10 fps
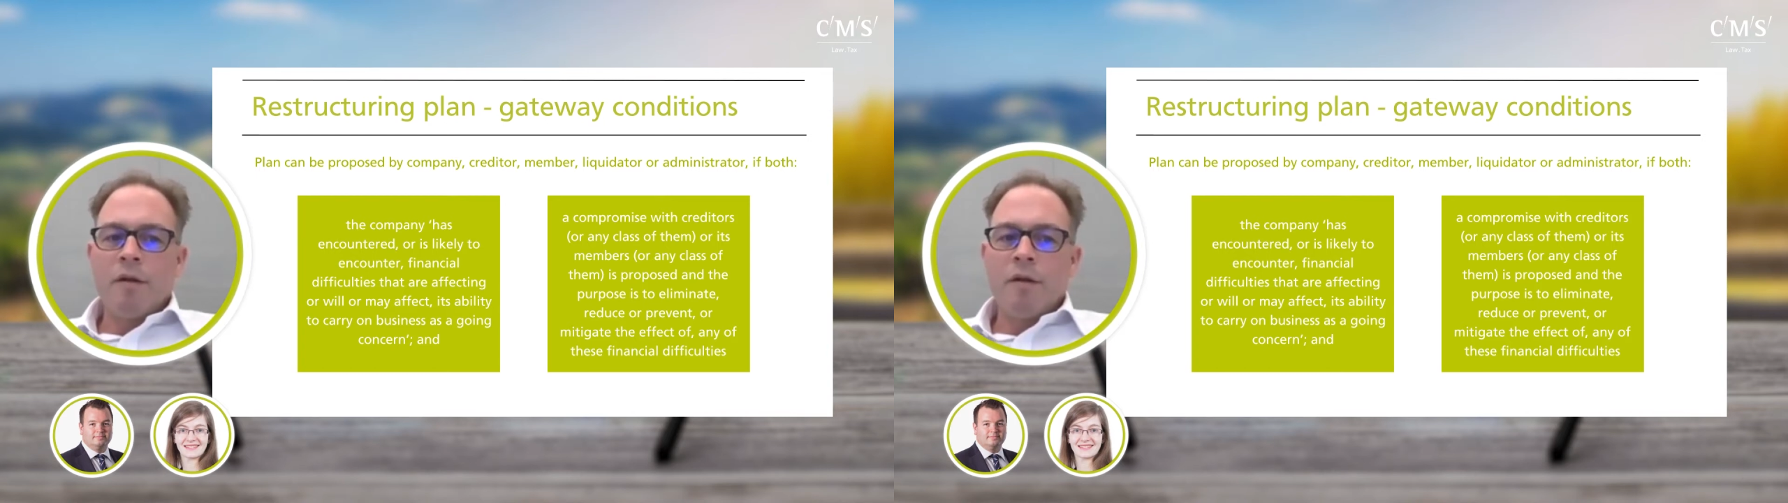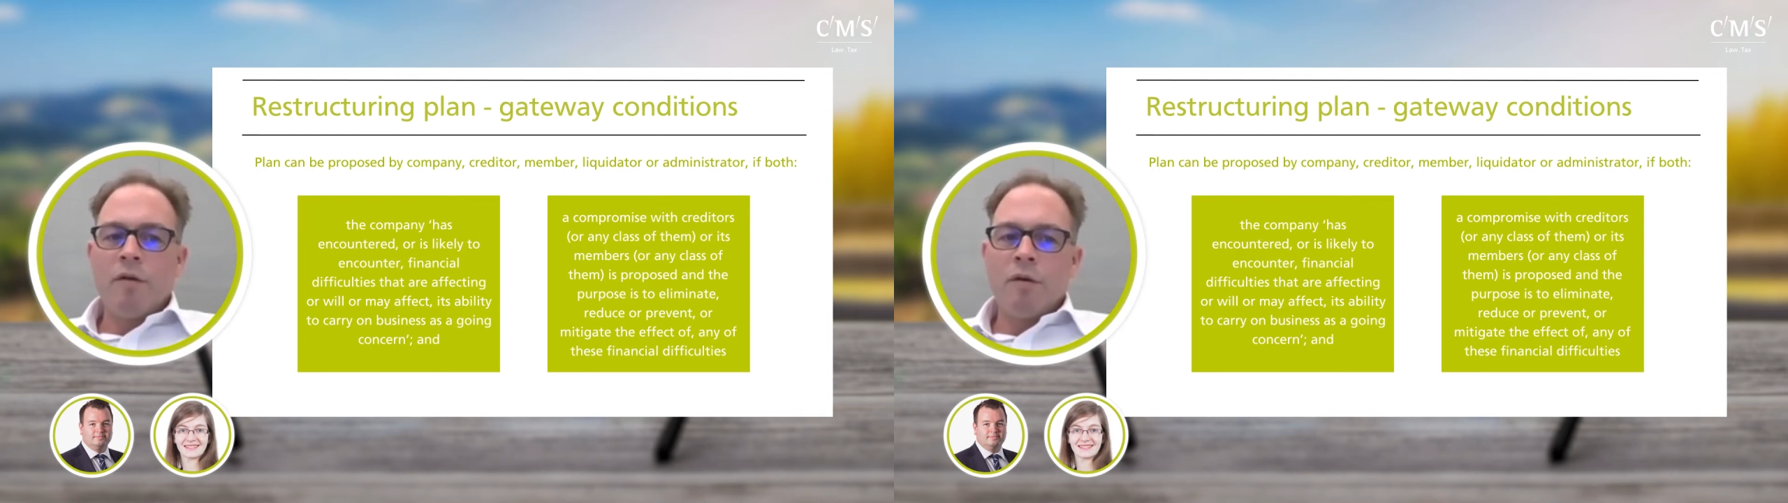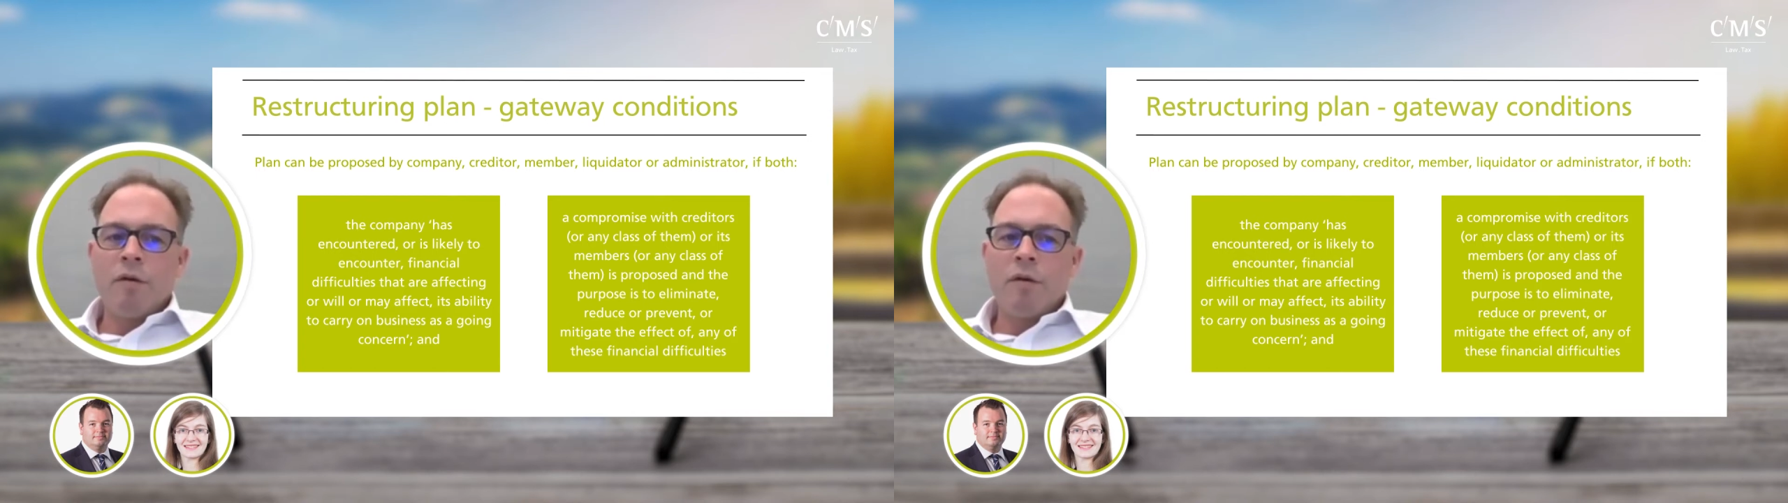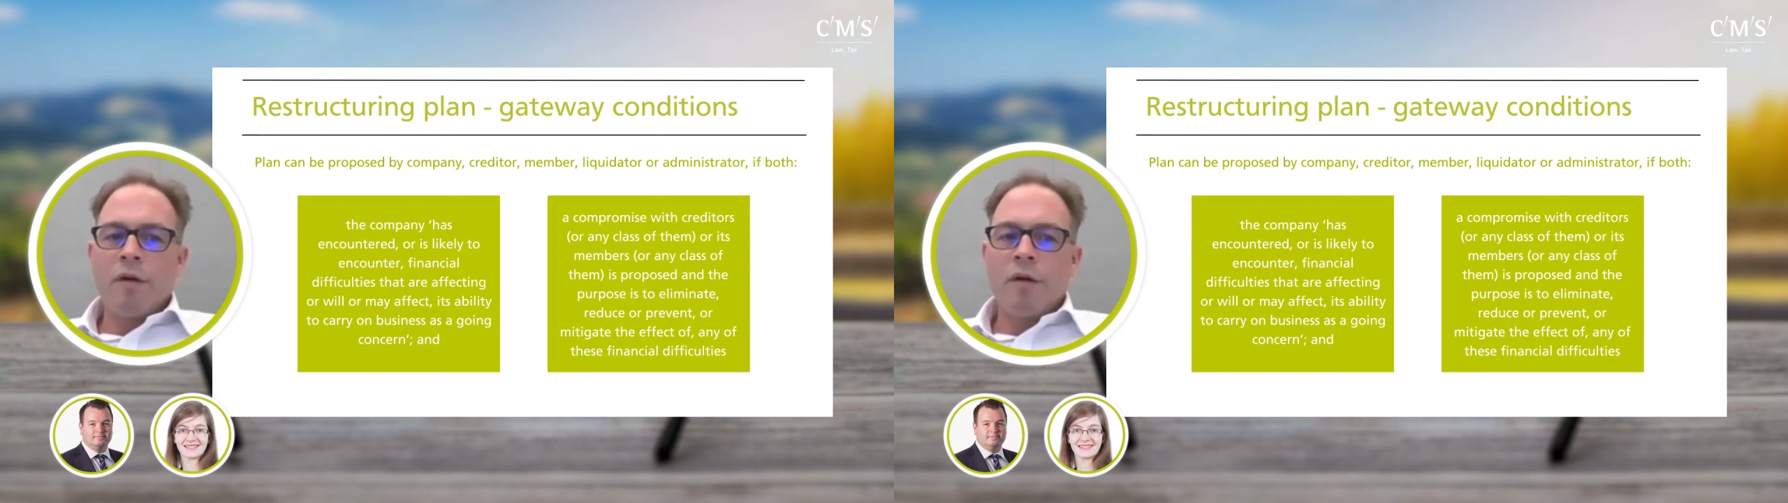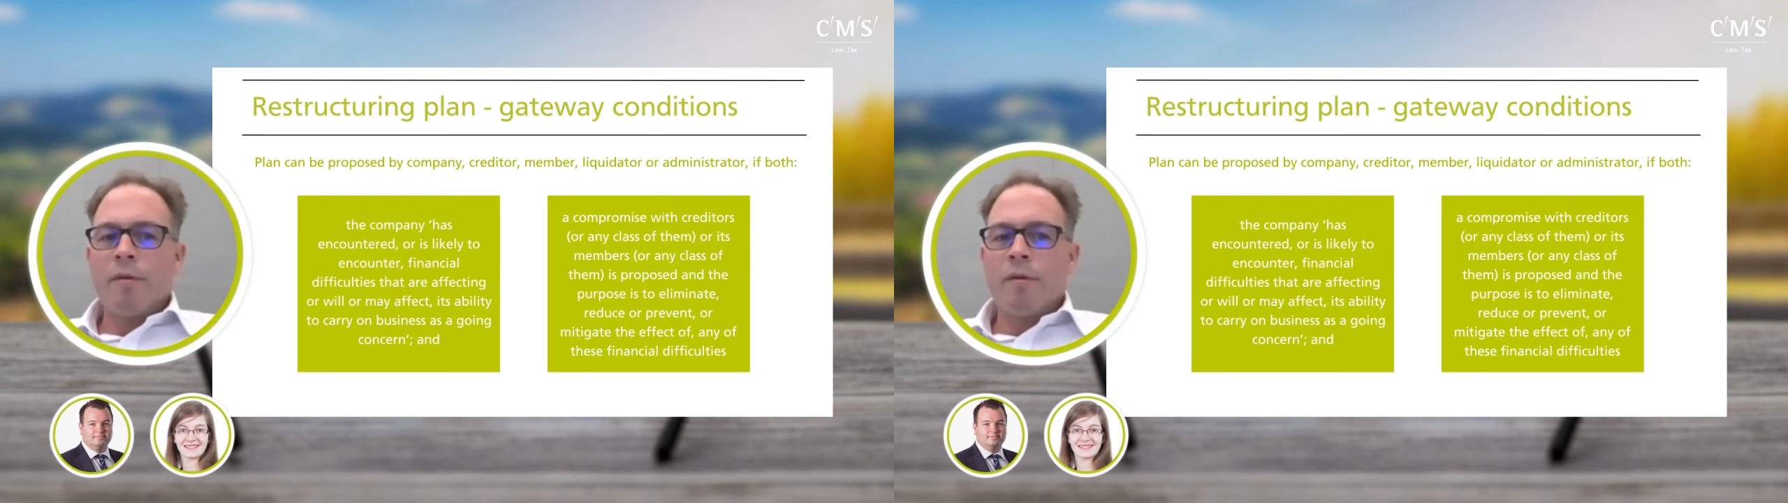Or
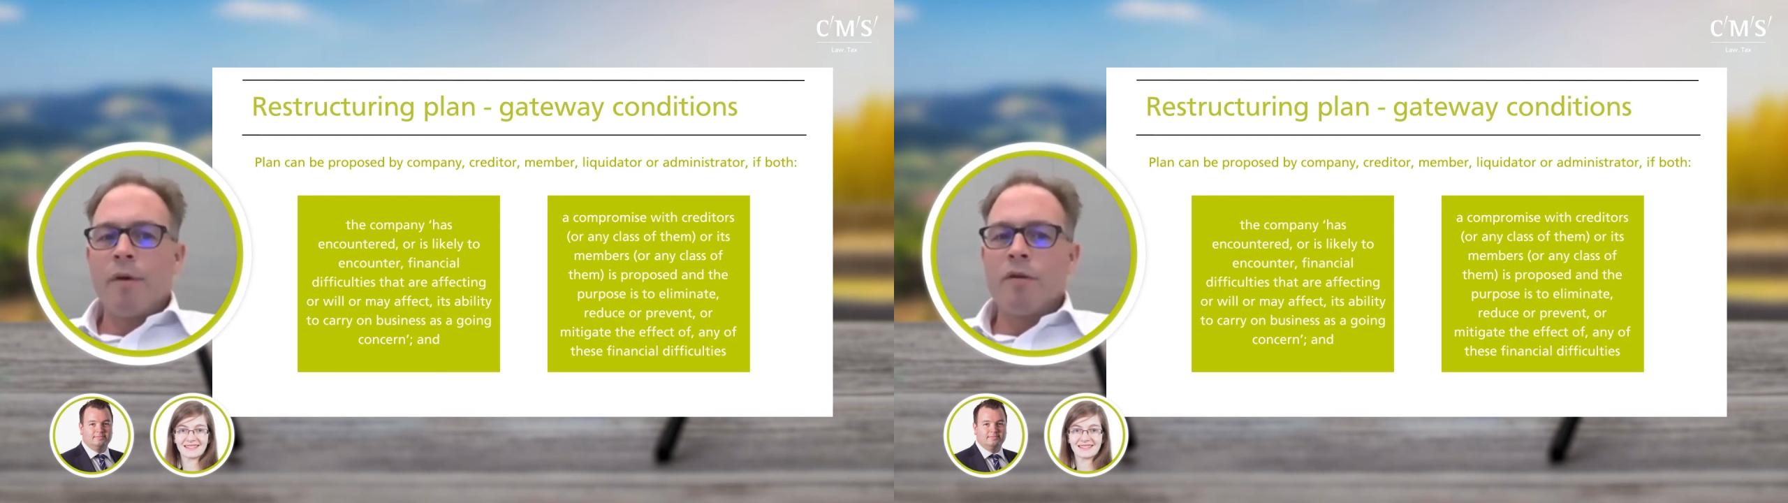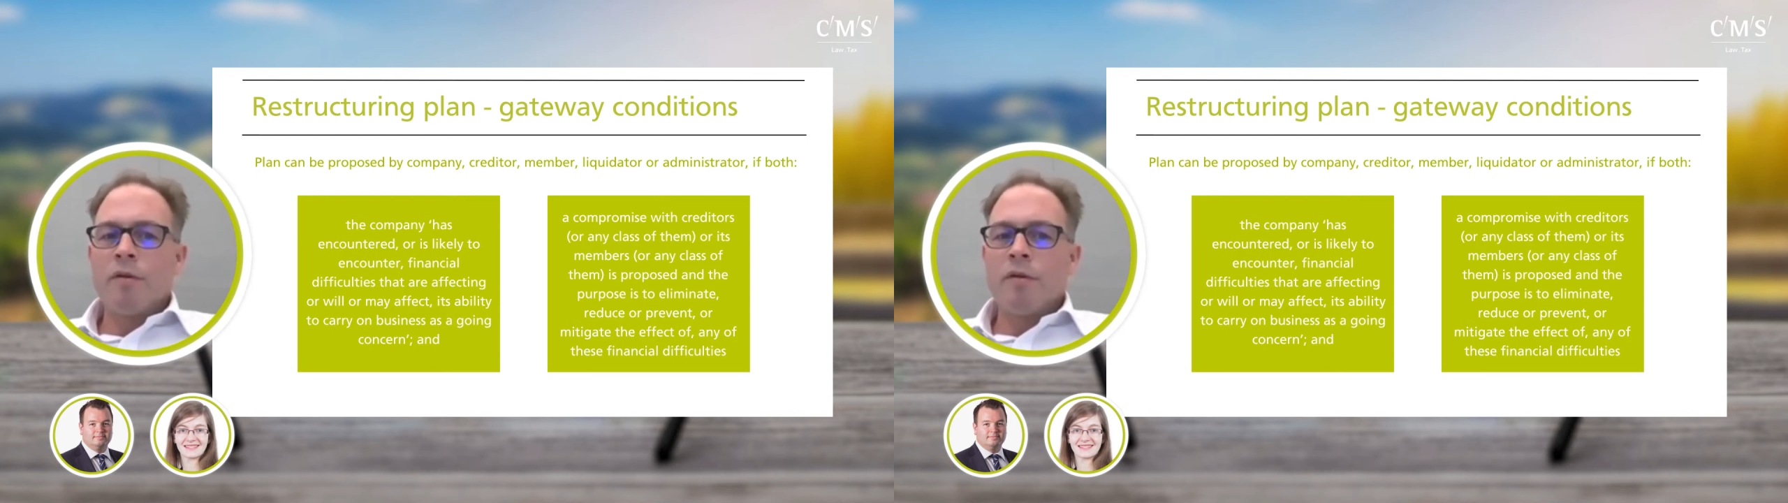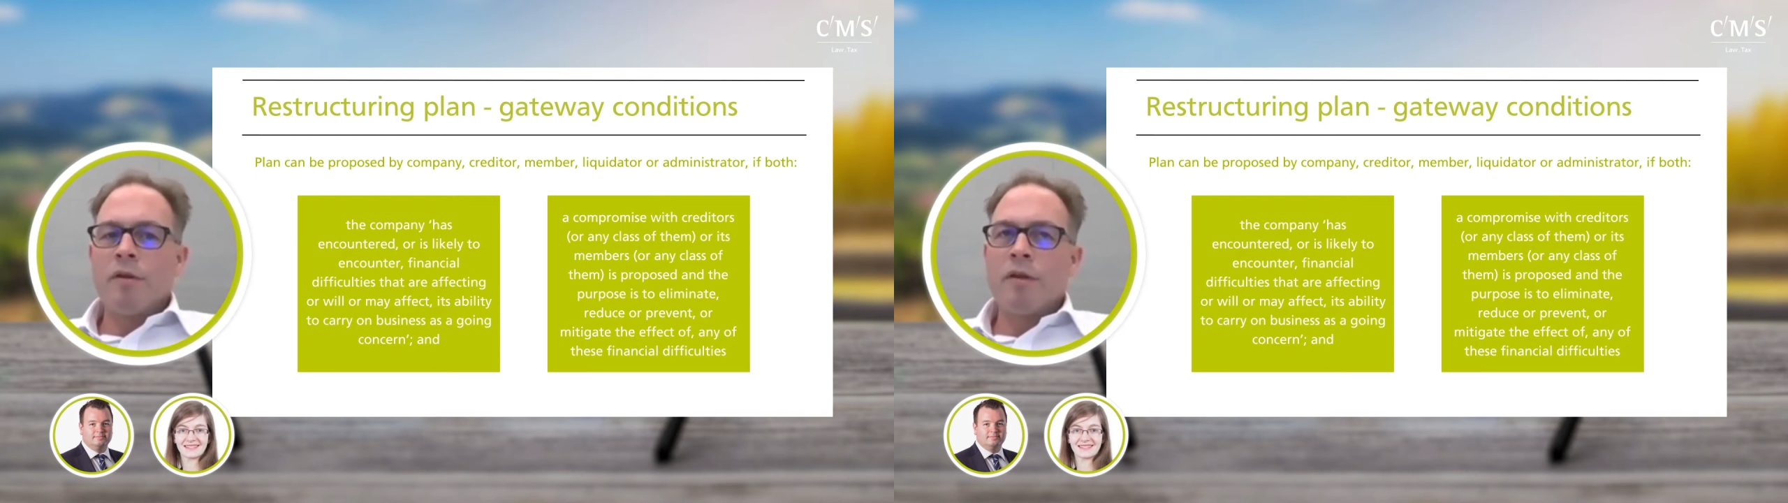a proposal that